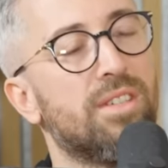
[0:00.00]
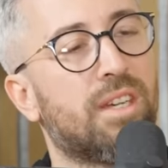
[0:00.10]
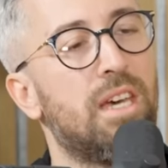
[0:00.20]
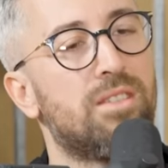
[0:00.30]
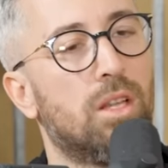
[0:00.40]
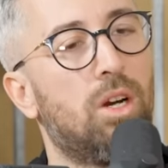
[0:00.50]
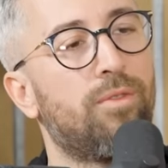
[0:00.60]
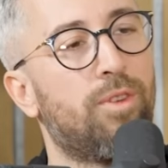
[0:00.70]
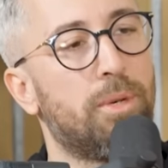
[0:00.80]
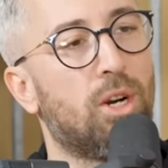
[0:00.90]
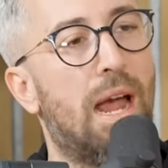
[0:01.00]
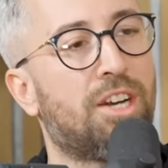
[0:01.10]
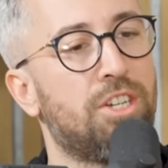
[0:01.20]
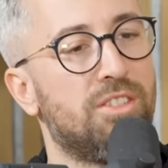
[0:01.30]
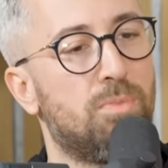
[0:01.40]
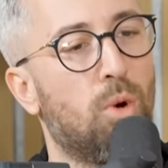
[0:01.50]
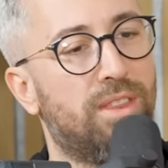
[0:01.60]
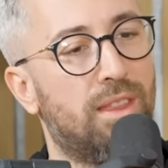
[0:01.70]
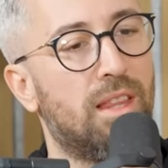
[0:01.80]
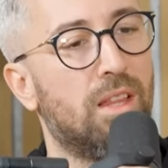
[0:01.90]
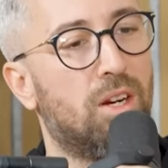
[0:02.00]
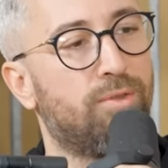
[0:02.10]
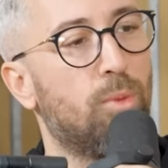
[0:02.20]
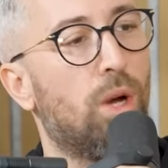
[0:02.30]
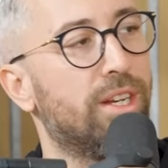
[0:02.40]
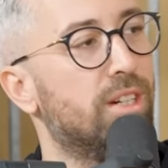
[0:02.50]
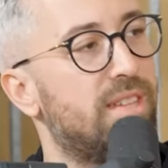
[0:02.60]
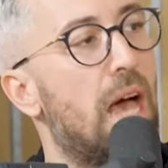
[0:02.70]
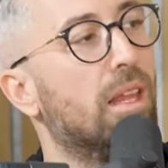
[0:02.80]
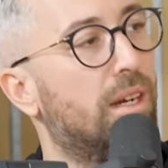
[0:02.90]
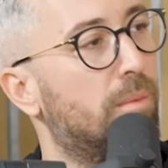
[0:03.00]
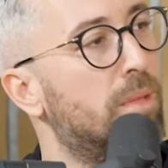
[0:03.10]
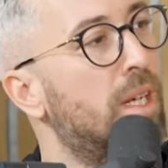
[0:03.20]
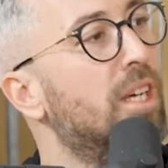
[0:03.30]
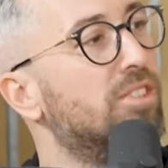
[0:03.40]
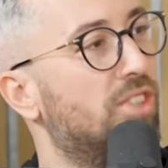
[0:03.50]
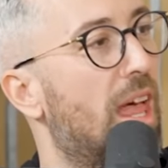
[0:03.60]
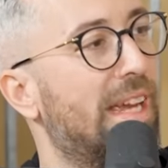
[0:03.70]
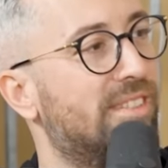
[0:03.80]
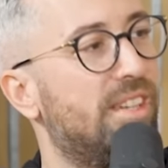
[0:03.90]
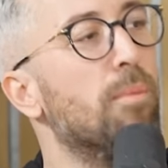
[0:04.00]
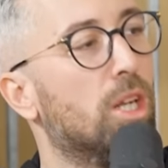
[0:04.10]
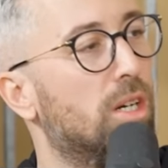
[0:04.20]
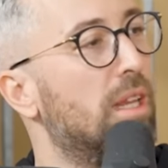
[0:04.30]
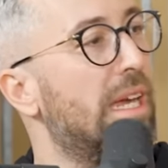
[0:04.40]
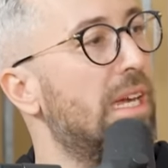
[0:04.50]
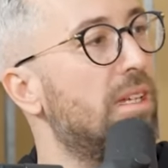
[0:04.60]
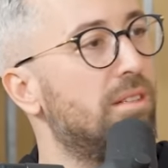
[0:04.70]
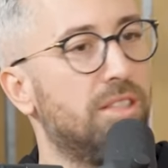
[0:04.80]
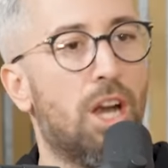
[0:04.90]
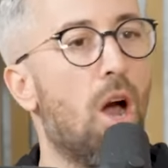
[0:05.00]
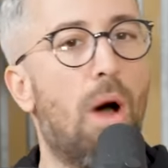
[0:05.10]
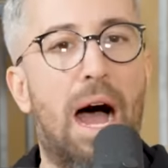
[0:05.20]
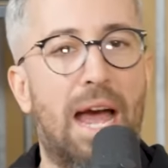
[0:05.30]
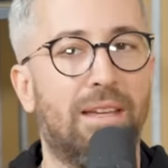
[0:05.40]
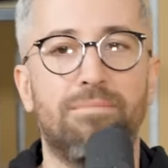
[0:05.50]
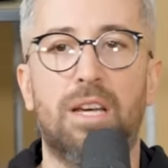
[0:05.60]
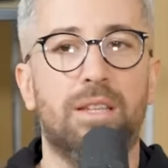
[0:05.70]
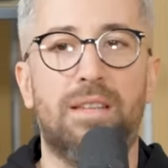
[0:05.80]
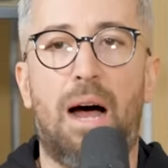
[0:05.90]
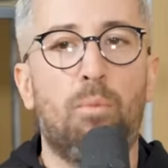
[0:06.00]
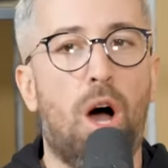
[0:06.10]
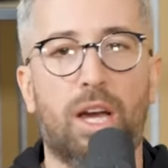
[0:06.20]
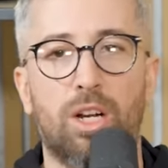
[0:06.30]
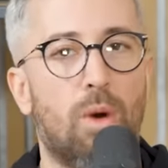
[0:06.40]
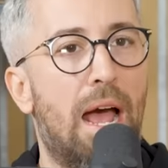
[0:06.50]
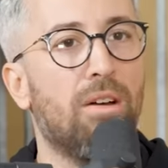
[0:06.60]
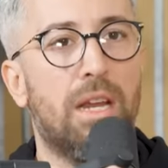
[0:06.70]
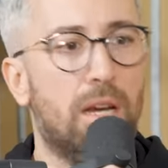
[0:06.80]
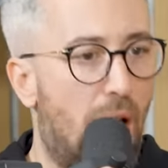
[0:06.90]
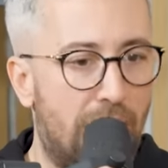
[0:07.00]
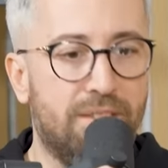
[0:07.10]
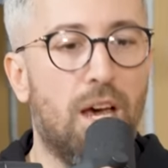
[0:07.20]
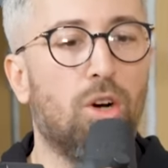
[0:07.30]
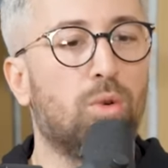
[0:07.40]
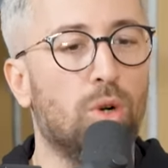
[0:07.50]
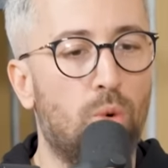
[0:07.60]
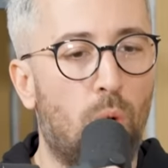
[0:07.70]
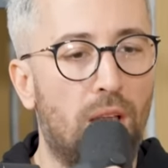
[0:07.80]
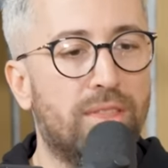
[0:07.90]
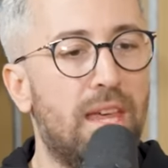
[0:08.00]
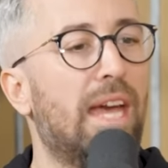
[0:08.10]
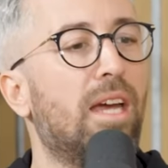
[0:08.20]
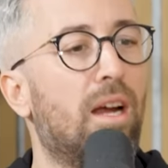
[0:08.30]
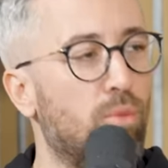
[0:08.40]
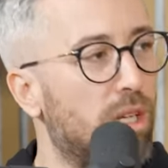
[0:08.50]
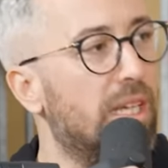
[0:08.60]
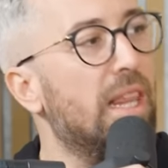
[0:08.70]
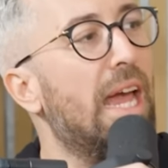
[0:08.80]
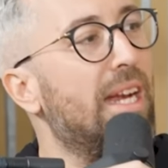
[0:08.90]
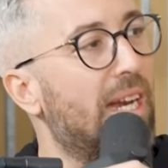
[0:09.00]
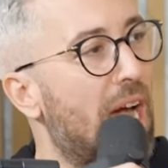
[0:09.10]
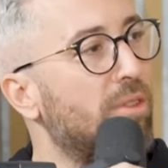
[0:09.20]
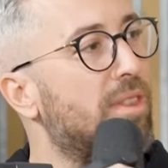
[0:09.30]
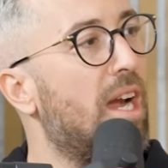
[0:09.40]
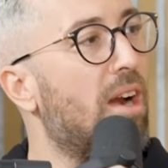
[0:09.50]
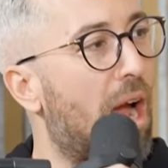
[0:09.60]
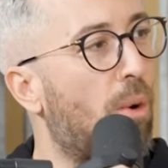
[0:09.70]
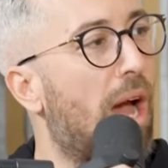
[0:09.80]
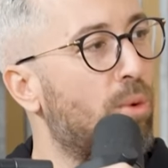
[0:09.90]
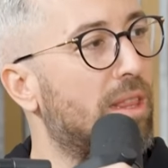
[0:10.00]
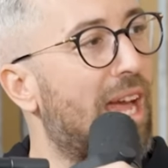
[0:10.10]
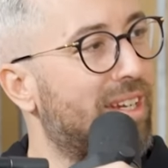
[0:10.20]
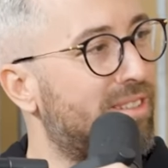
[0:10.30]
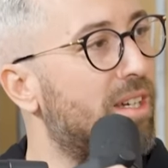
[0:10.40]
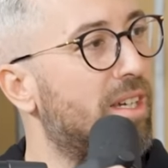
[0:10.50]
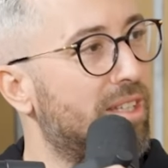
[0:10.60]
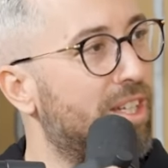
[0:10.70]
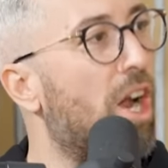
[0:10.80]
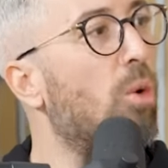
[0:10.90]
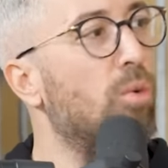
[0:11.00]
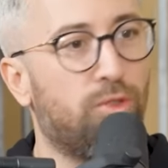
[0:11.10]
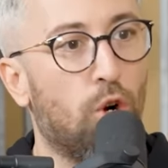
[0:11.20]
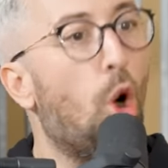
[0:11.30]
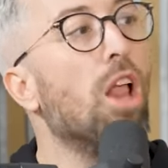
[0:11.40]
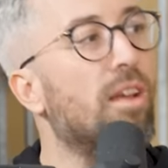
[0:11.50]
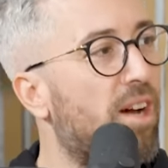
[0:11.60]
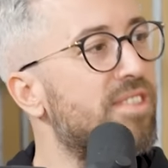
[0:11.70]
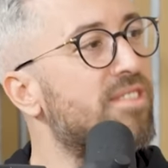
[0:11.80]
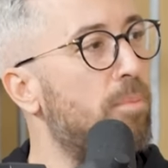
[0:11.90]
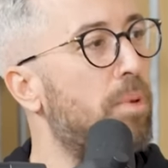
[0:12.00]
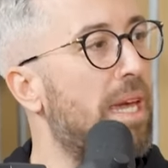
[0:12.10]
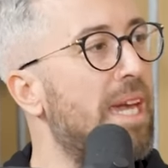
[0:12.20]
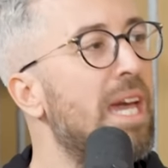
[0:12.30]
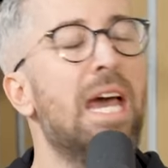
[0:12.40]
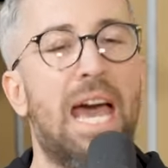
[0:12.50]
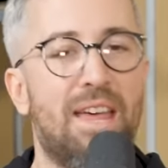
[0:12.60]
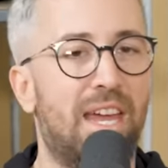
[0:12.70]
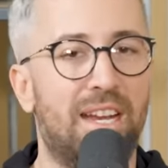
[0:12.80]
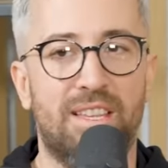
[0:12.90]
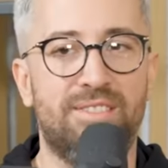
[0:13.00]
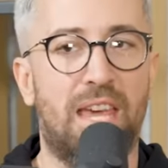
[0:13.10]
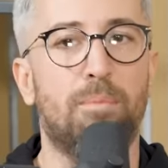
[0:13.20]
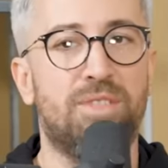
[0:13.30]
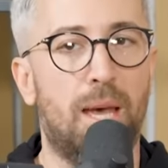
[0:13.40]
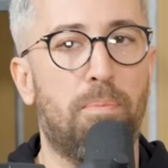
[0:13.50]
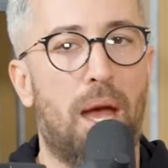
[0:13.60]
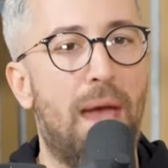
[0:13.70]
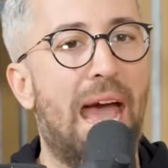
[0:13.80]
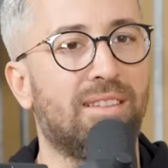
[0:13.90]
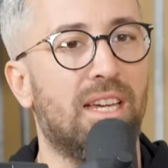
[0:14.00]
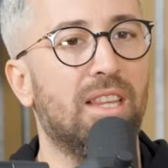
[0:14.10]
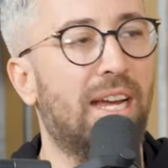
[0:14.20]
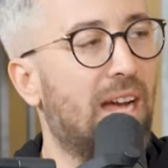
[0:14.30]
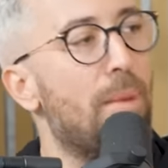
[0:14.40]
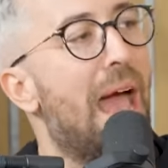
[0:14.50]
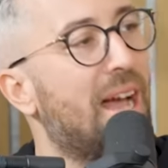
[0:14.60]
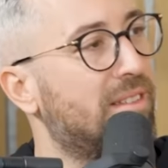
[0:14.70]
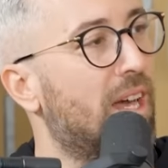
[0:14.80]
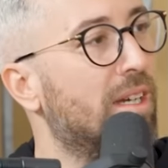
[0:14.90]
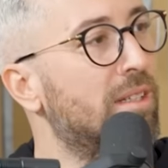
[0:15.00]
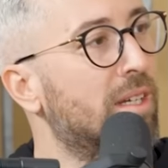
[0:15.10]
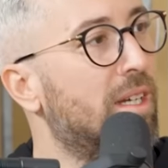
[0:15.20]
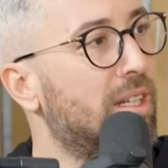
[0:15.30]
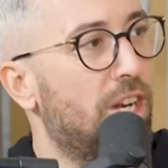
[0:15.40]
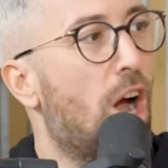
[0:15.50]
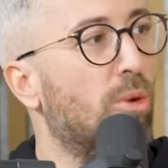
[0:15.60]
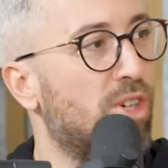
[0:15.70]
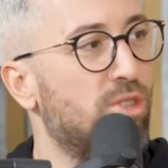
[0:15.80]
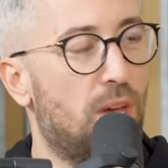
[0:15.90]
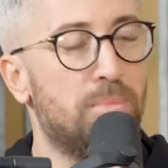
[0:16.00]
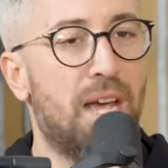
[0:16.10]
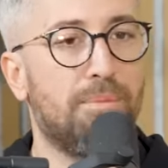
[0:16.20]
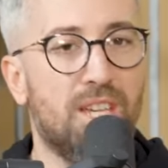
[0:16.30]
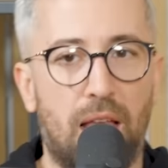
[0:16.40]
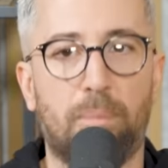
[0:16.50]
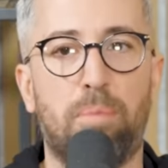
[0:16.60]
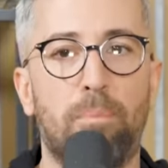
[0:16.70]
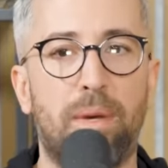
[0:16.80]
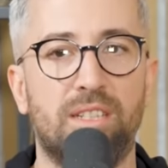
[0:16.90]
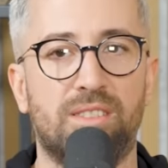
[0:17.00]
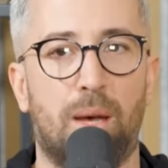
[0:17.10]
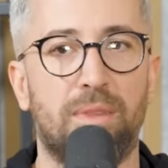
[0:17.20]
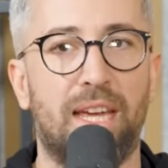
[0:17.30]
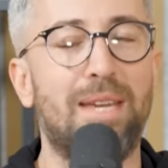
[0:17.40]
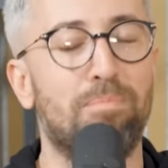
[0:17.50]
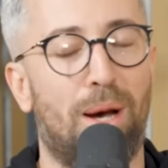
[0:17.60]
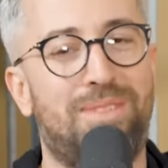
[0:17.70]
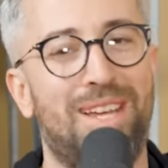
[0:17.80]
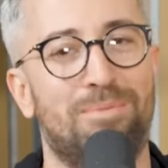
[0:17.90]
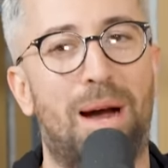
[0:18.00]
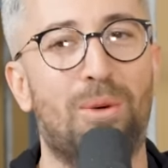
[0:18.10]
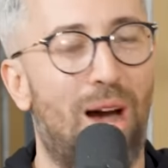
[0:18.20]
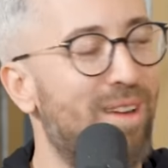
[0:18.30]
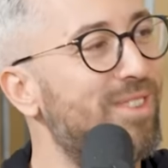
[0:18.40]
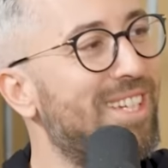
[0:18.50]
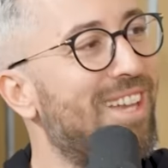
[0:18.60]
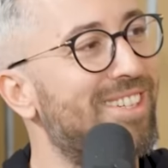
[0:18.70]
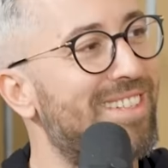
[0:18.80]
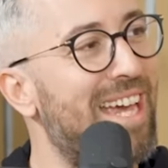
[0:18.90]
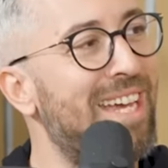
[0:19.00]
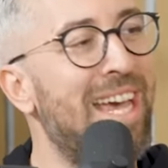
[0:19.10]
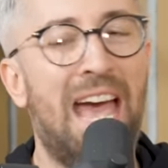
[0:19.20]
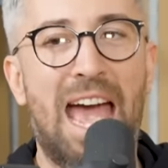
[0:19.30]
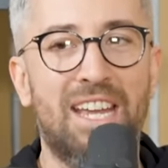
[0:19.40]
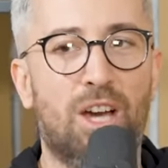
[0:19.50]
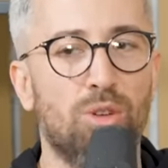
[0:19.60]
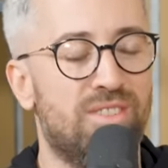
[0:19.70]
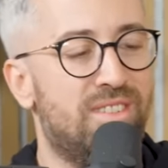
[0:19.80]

because kids learn from your actions more than they learn from what you're telling them. So sure. like similarly, you know, I uh, I'm walking around and I tell crew one thing and I'm really laying it out there how I would like to, you know, for all of us to be. And then in the same tip, I'm acting like I'm acting you know so sometimes he'll like bump into something he bumped into my wife the other day and he goes